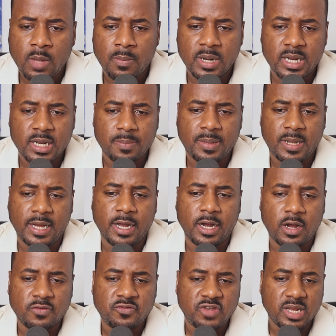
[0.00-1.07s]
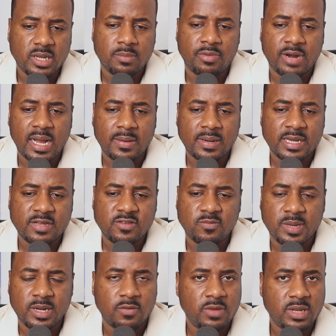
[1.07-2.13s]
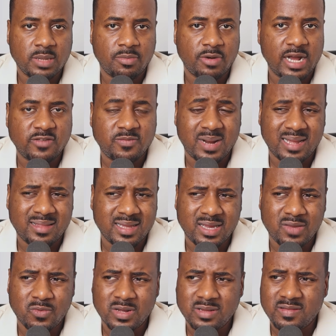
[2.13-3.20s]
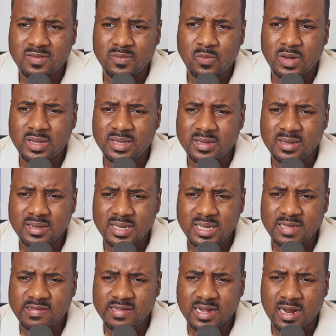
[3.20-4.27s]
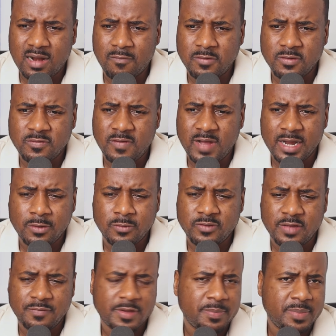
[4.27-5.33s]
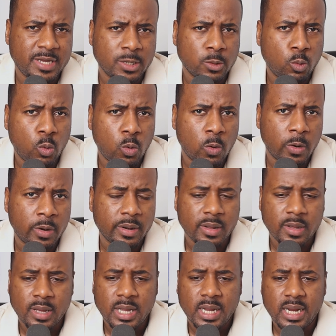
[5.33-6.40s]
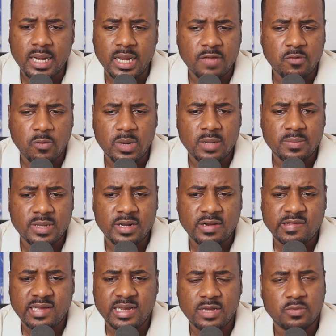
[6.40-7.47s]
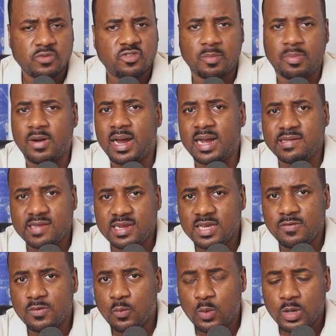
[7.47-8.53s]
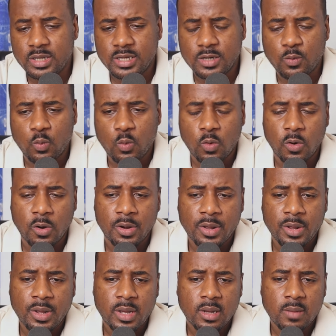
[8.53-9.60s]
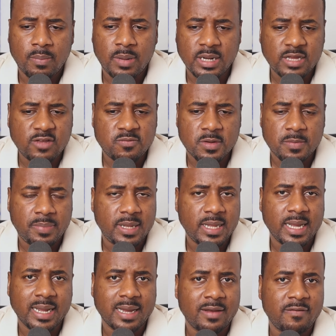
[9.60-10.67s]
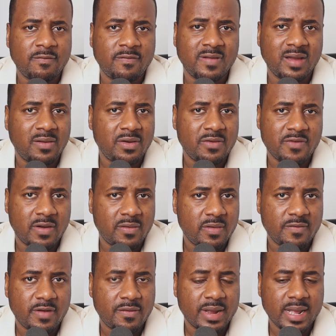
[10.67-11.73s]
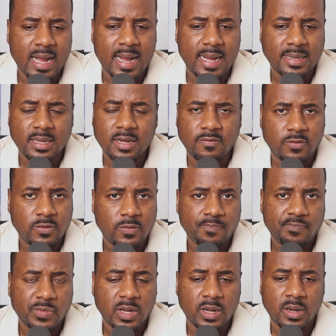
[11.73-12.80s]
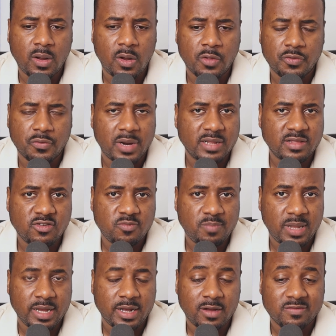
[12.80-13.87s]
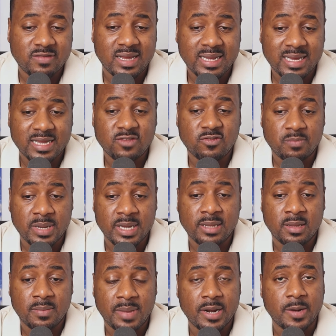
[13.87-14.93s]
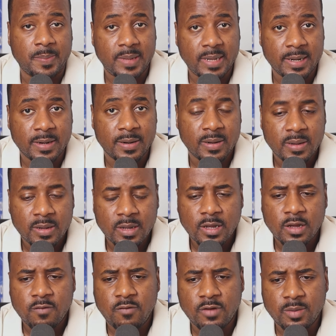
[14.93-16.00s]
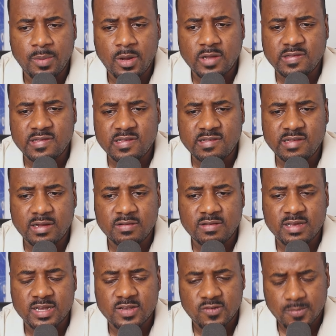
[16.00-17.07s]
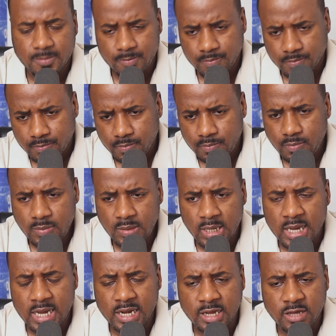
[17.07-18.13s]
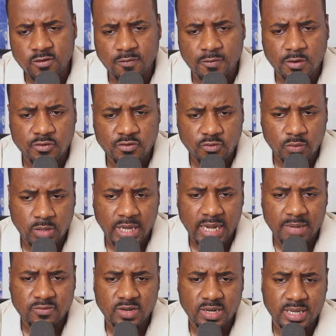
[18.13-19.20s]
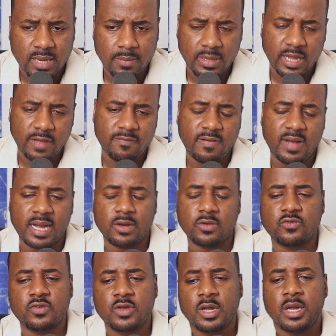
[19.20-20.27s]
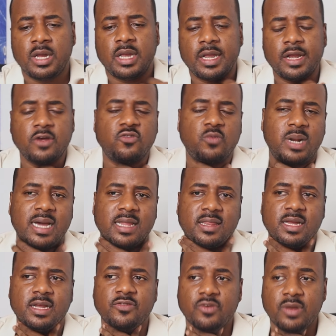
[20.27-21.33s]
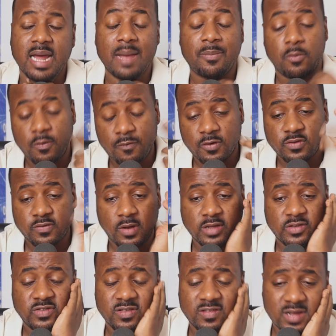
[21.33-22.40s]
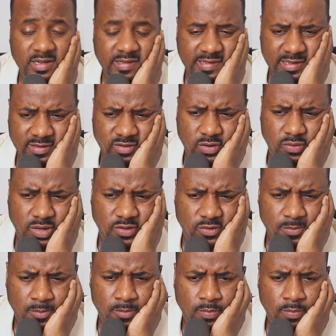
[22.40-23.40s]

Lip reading: But in the playoffs, Jaylen Brown has been a really bright spot. I think he won the Eastern Conference Finals MVP award and even went up there and said he was surprised that he even won the award. But he's been playing at a very, very, very high level all throughout these playoffs. And he has been the better player for the Boston Celtics in these first two games of the NBA Finals. Here's what I think is going to happen. Well, first of all, let's discuss the series.